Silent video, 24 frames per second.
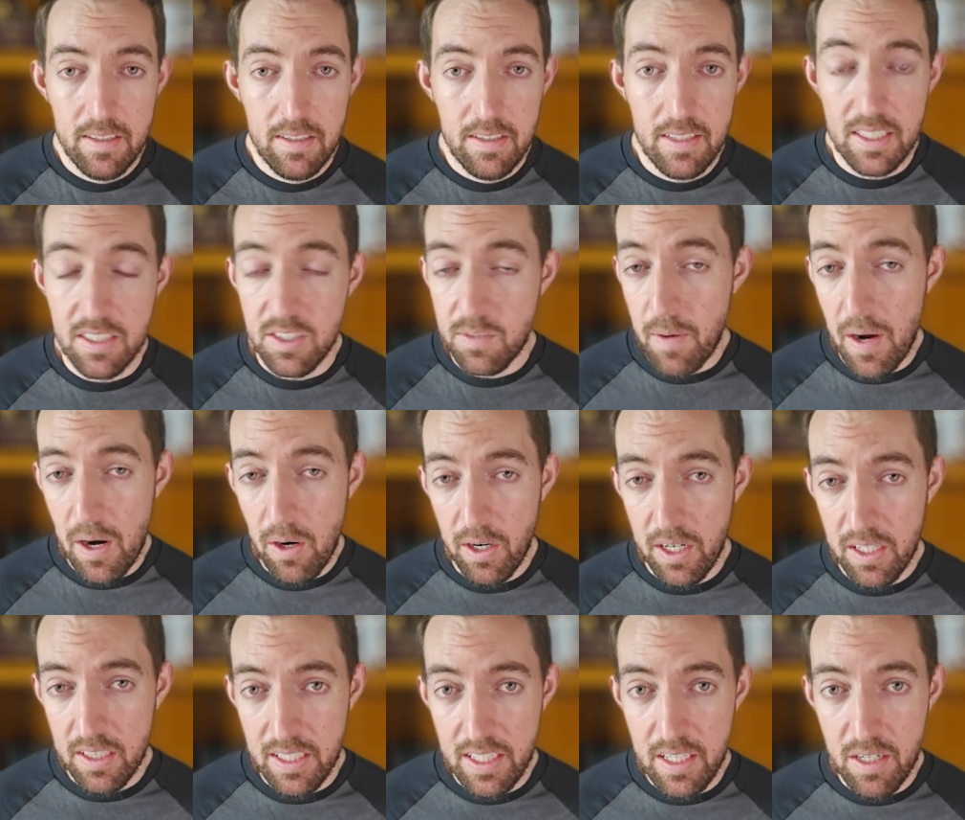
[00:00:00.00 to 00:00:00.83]
The
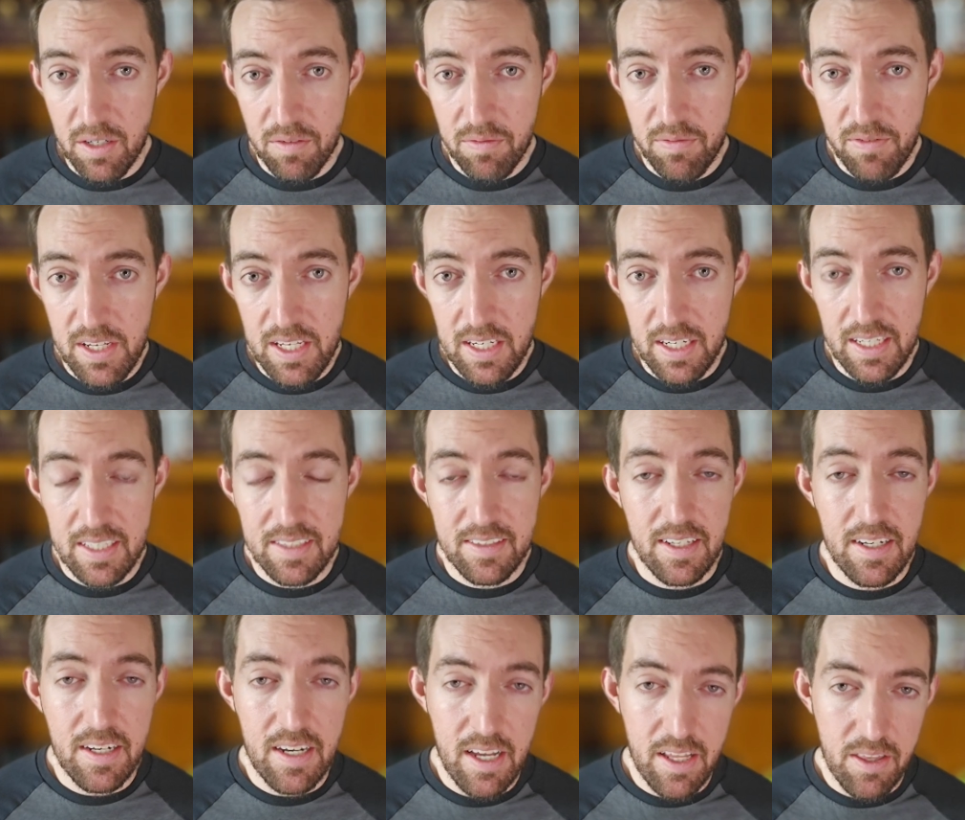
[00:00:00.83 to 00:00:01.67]
Inspiring Leader feat
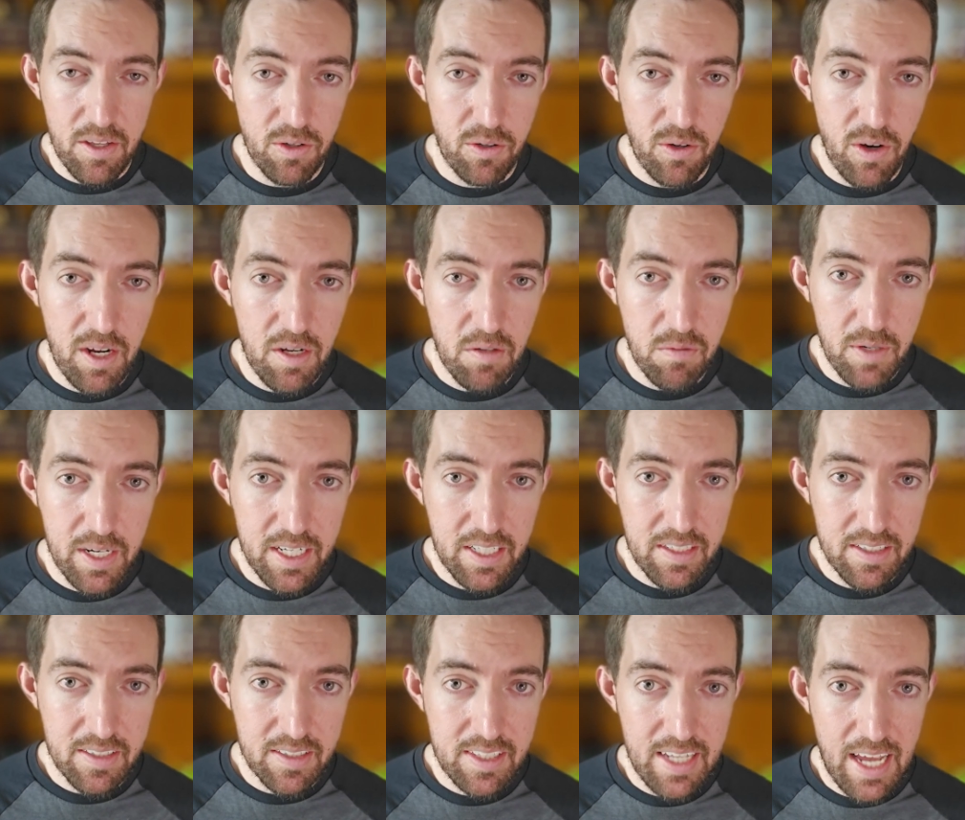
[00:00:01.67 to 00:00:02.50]
is another great way
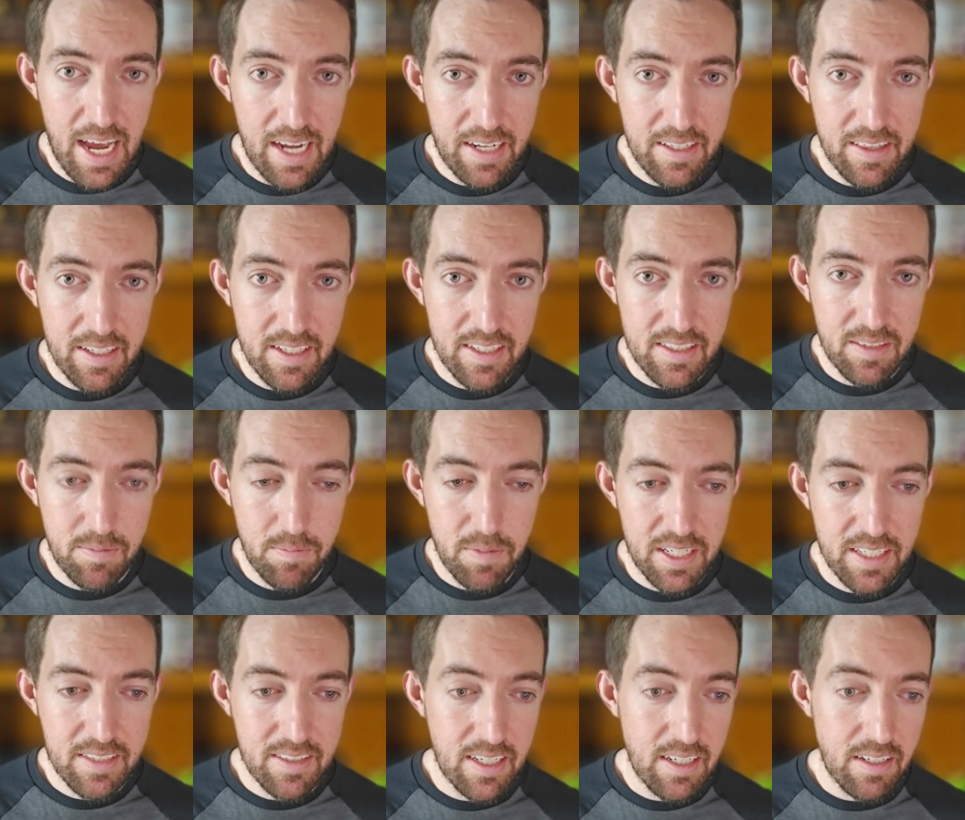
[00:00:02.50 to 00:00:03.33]
to stack this
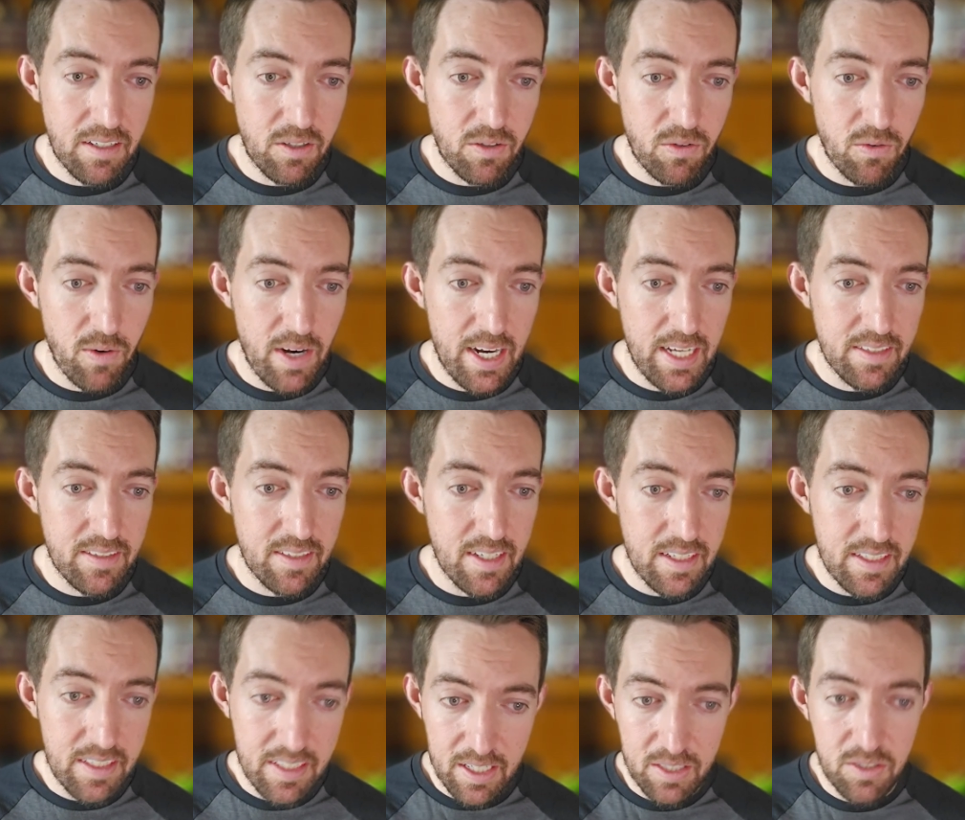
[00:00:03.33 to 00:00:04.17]
because it grants
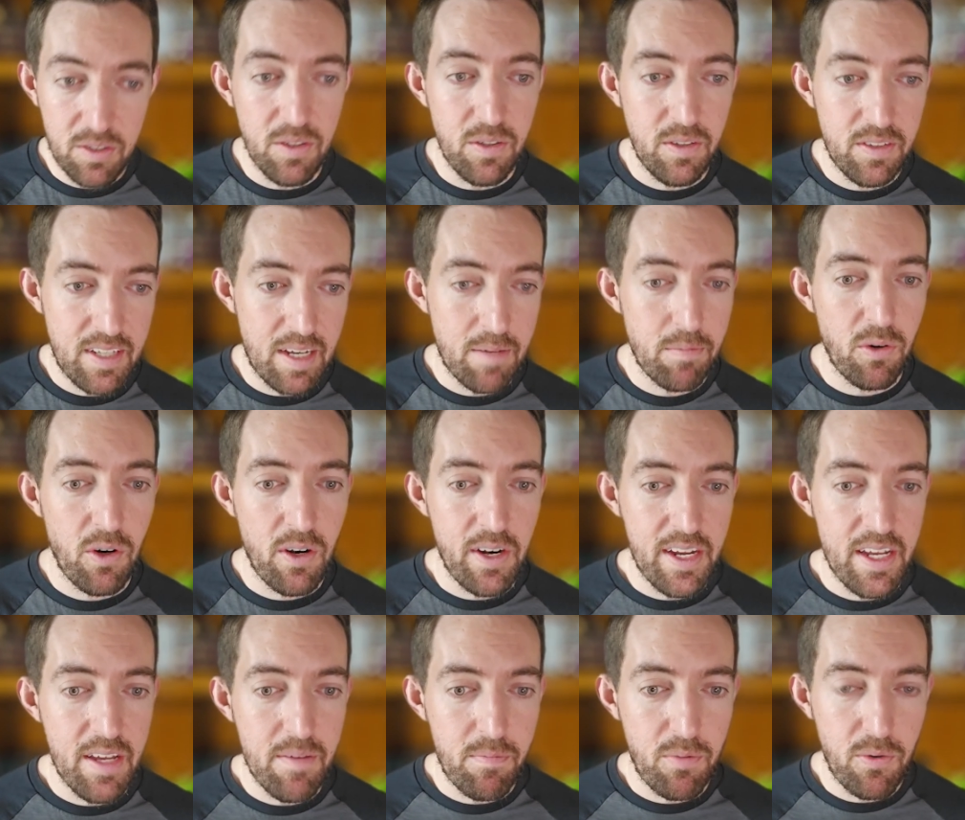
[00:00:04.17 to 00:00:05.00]
additional
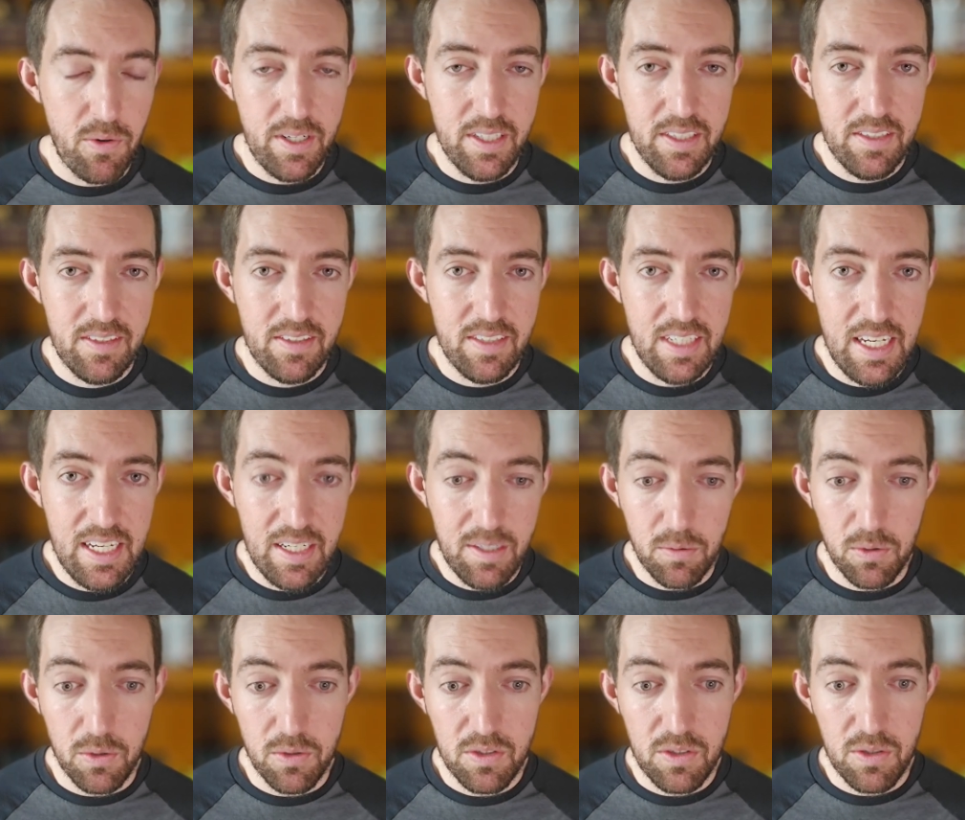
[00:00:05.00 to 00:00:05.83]
temporary hit points
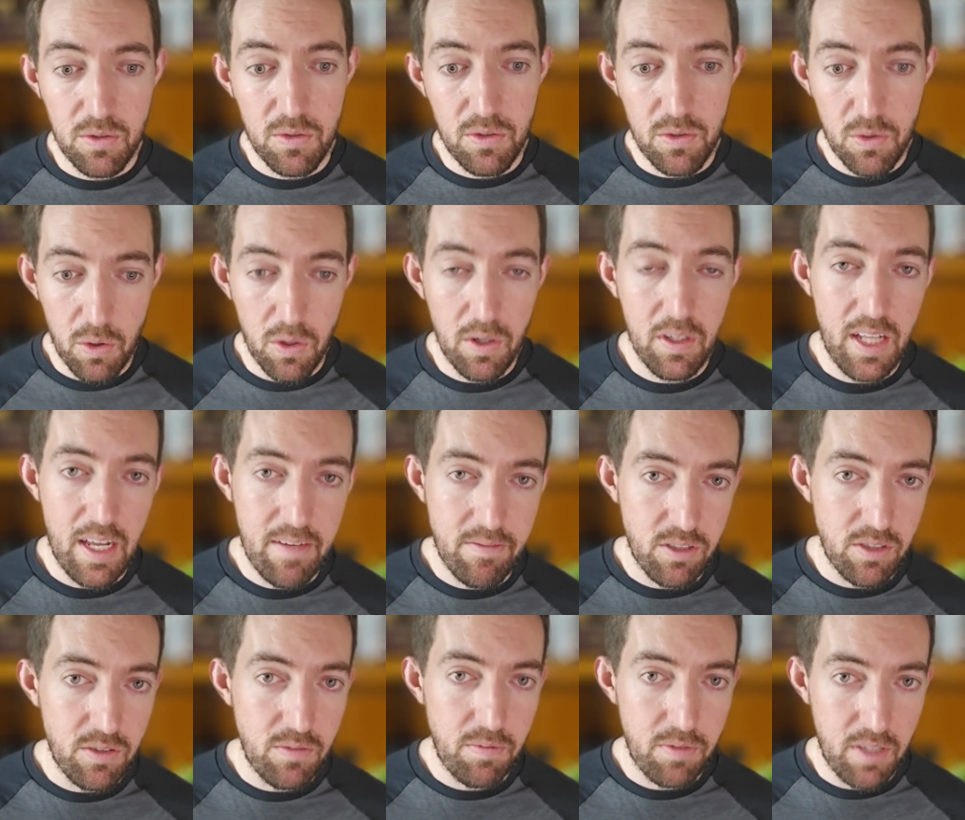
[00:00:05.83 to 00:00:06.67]
equal to your
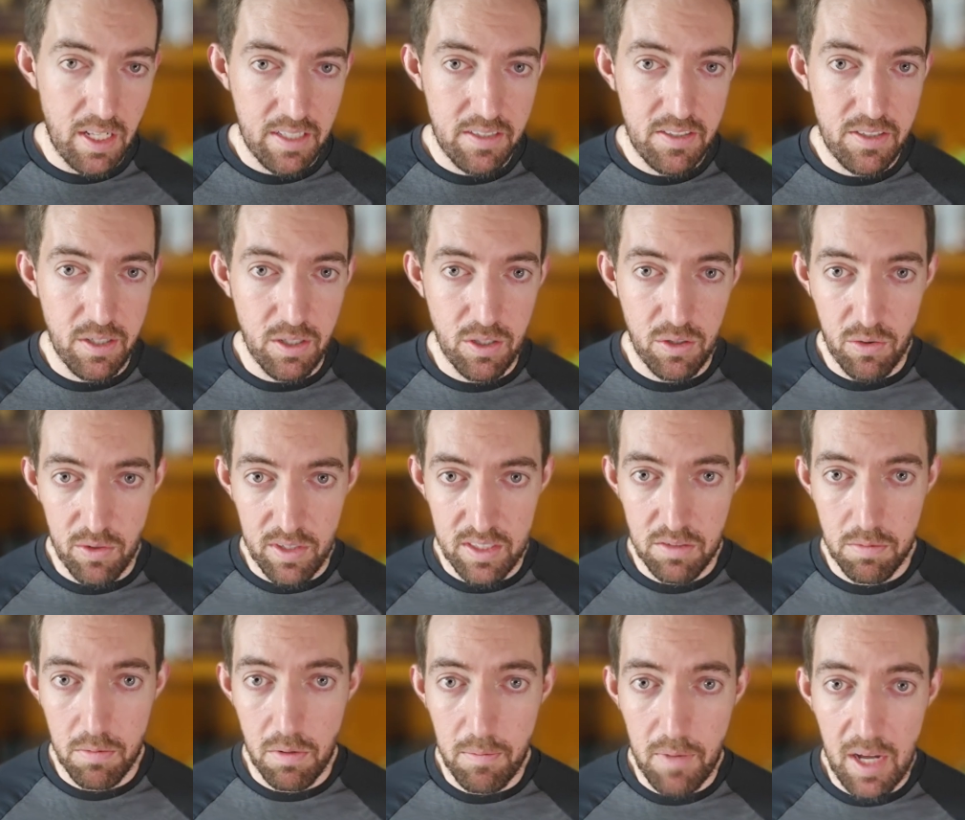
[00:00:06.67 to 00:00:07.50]
level plus your
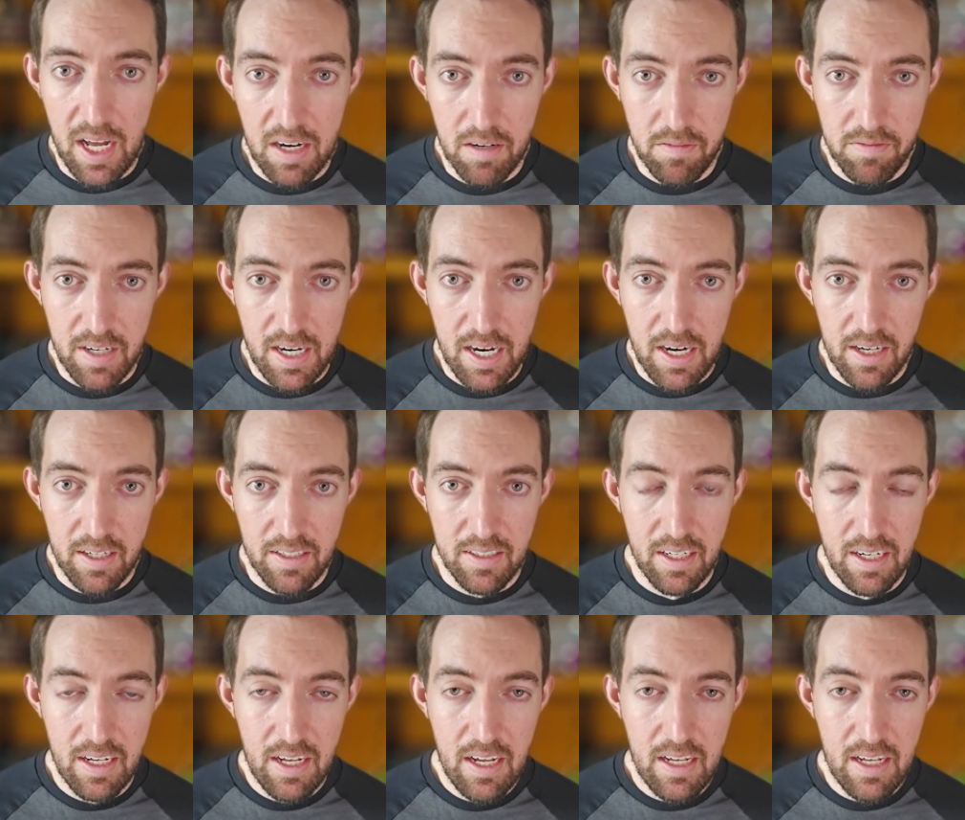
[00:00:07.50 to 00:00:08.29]
charisma modifier.